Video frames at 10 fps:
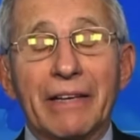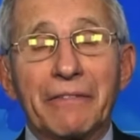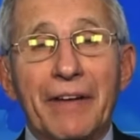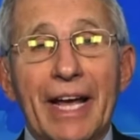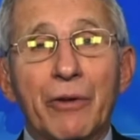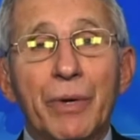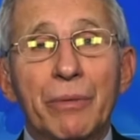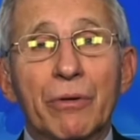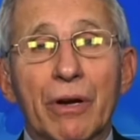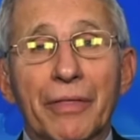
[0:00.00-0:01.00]
In fact, we
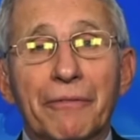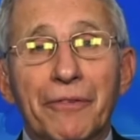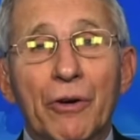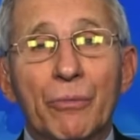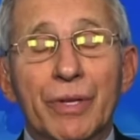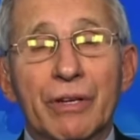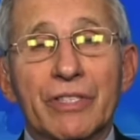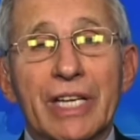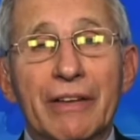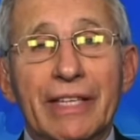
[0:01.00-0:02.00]
were on the phone with our
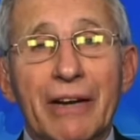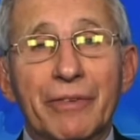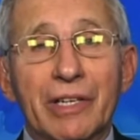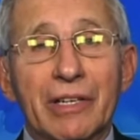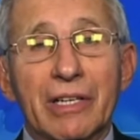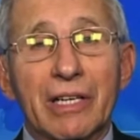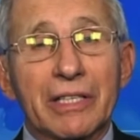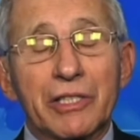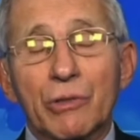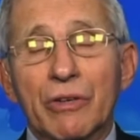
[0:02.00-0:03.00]
South African
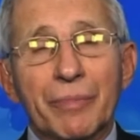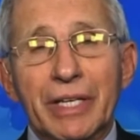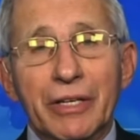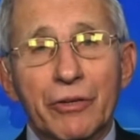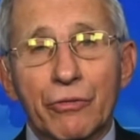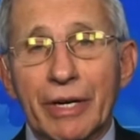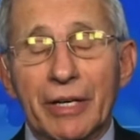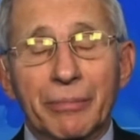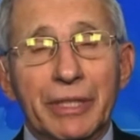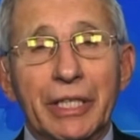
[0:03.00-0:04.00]
colleagues who have been
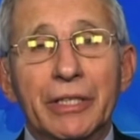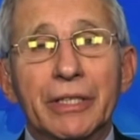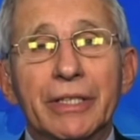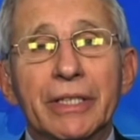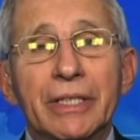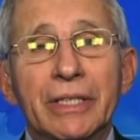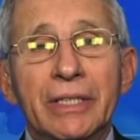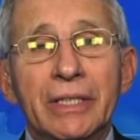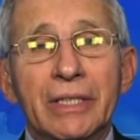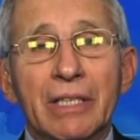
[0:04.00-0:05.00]
incredibly good
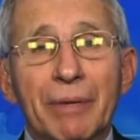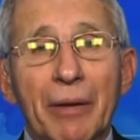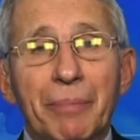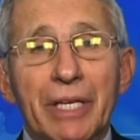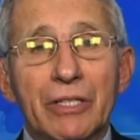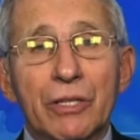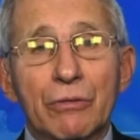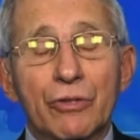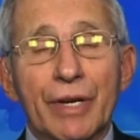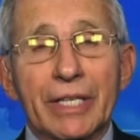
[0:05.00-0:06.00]
about being so
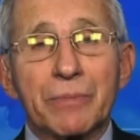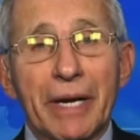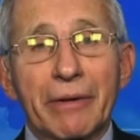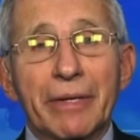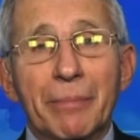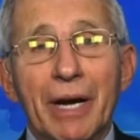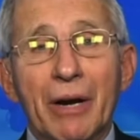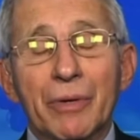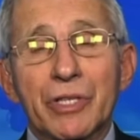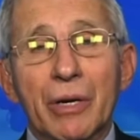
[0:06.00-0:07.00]
transparent
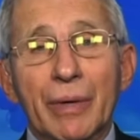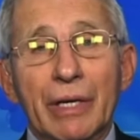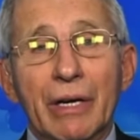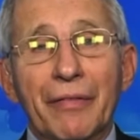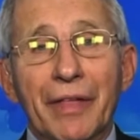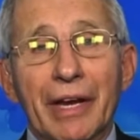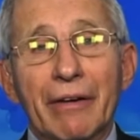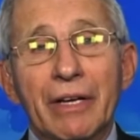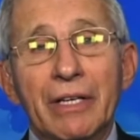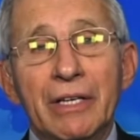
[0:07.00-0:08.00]
about what's going on
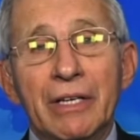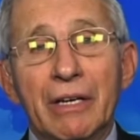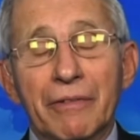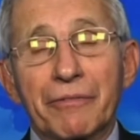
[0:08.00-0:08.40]
there on